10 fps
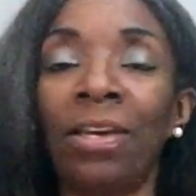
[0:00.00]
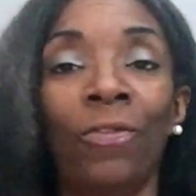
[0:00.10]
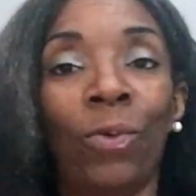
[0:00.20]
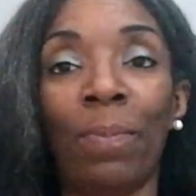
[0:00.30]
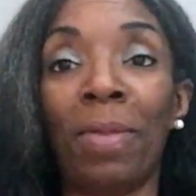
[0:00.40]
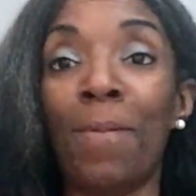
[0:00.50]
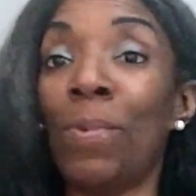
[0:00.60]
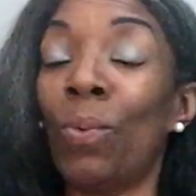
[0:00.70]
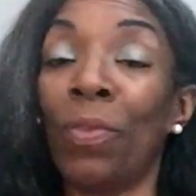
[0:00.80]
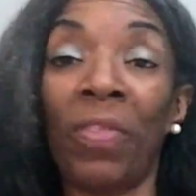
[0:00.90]
of what
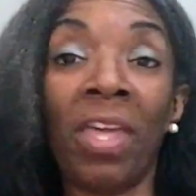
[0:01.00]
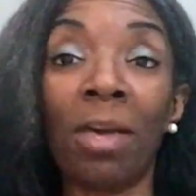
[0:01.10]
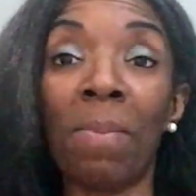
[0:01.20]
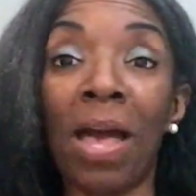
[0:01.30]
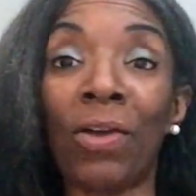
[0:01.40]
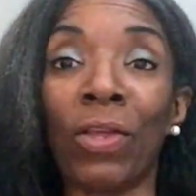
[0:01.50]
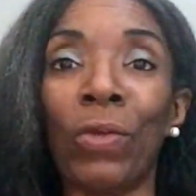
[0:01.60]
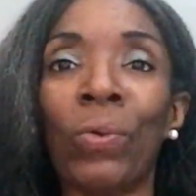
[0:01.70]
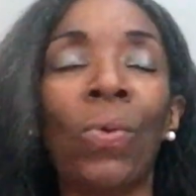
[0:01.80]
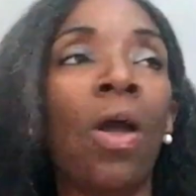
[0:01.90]
people will think about
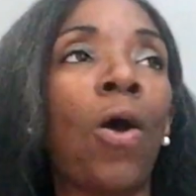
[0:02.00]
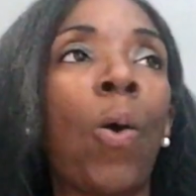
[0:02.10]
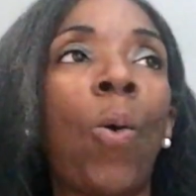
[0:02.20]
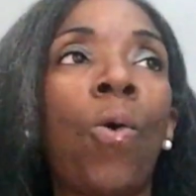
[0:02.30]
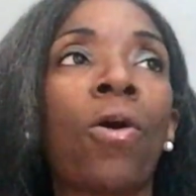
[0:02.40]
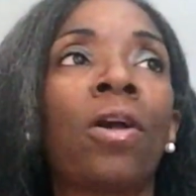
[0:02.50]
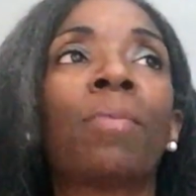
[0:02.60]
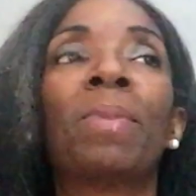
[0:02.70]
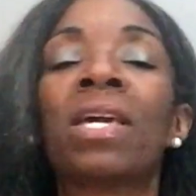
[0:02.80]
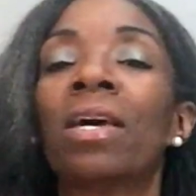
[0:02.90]
you, or
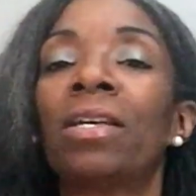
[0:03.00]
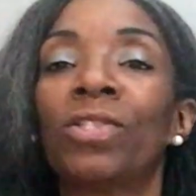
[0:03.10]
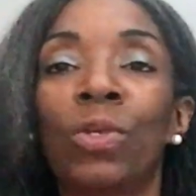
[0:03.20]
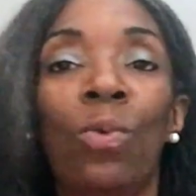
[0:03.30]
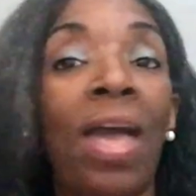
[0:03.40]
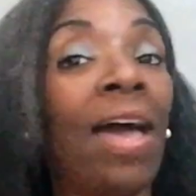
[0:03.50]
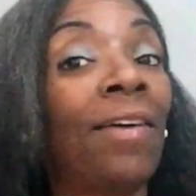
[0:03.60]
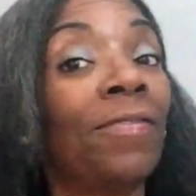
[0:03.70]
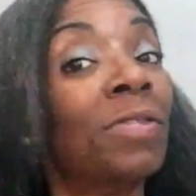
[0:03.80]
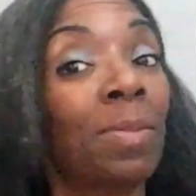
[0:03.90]
because you
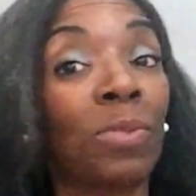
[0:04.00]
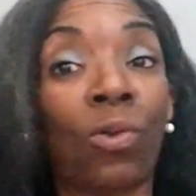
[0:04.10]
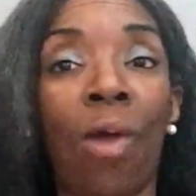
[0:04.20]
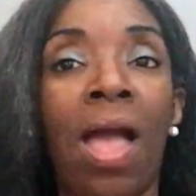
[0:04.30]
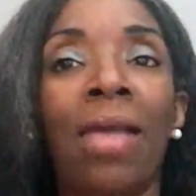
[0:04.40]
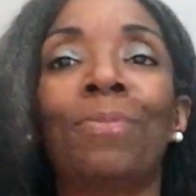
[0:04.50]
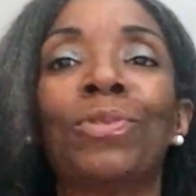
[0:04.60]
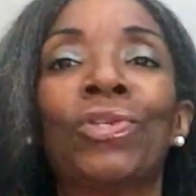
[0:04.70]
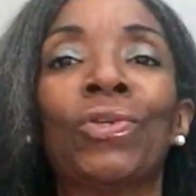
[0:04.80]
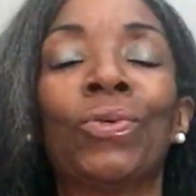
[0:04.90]
have subscribed
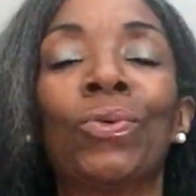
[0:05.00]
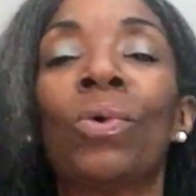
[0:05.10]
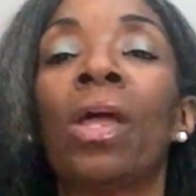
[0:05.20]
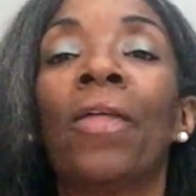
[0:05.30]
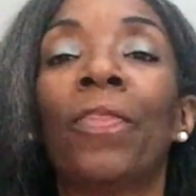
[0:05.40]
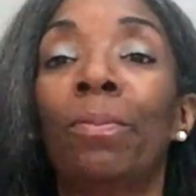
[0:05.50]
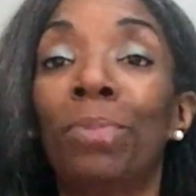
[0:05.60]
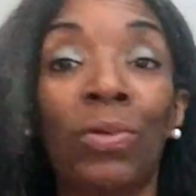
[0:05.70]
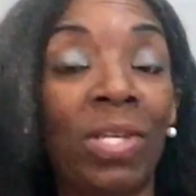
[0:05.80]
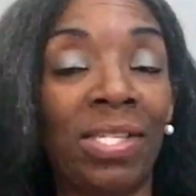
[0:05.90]
to the
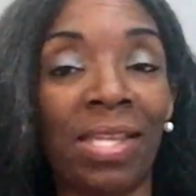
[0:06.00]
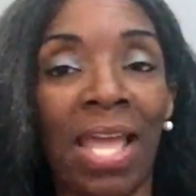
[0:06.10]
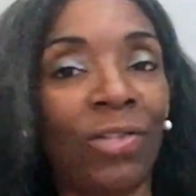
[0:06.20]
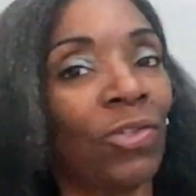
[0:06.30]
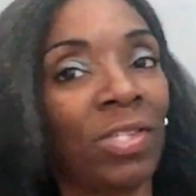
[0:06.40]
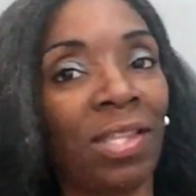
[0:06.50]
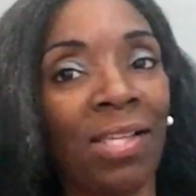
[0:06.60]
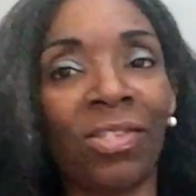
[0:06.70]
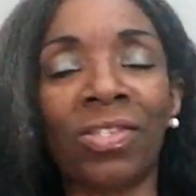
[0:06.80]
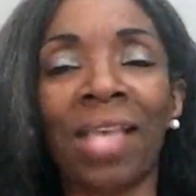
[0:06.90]
beauty standards that
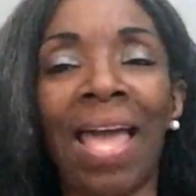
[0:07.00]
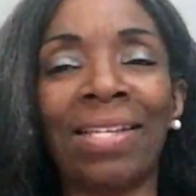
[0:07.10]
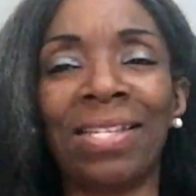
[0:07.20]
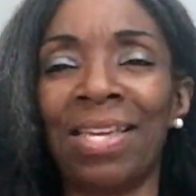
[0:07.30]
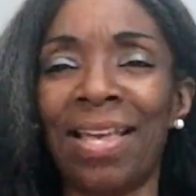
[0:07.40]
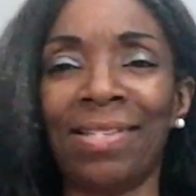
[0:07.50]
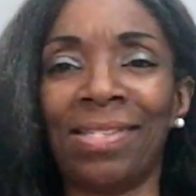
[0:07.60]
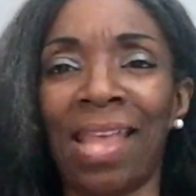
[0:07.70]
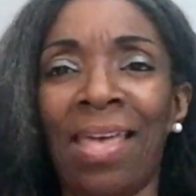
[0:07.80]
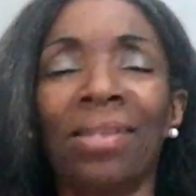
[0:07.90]
society has
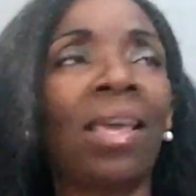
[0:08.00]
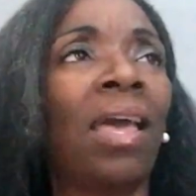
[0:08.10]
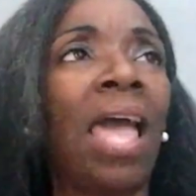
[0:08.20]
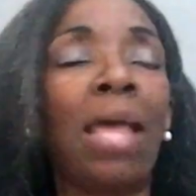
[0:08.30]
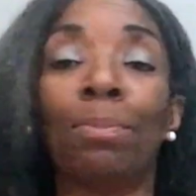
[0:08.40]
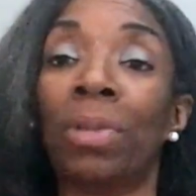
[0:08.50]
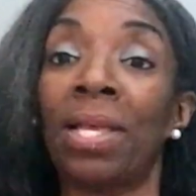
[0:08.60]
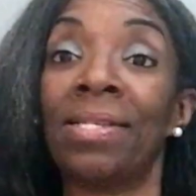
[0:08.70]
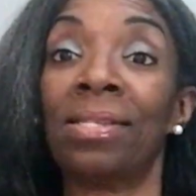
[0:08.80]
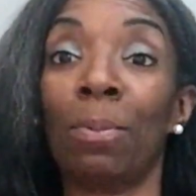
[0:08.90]
set and
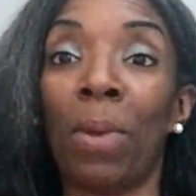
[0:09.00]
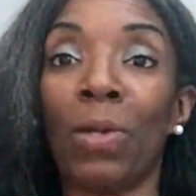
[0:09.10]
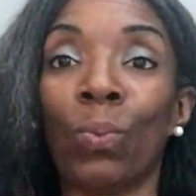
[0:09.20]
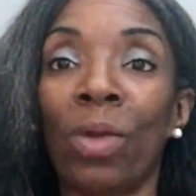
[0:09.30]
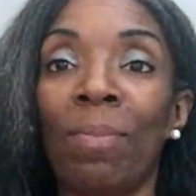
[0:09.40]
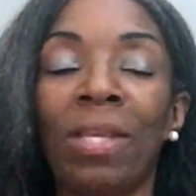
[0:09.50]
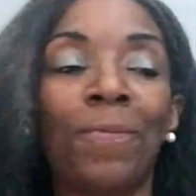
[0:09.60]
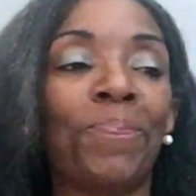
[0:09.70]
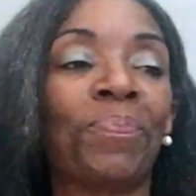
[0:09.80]
placed upon women.